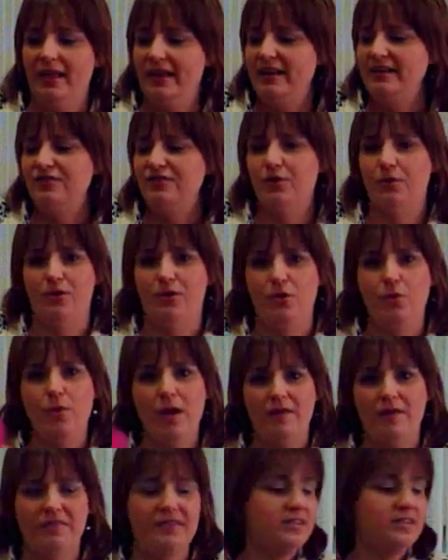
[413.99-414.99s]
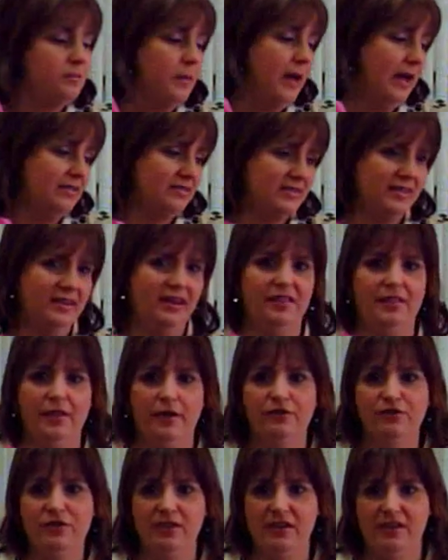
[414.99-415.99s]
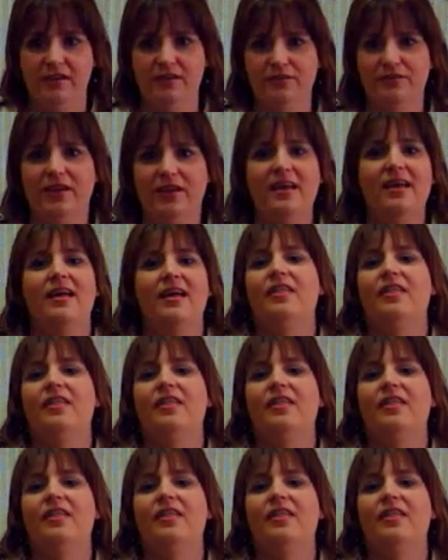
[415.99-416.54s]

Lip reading: lady's door and you have this basket and those gifts,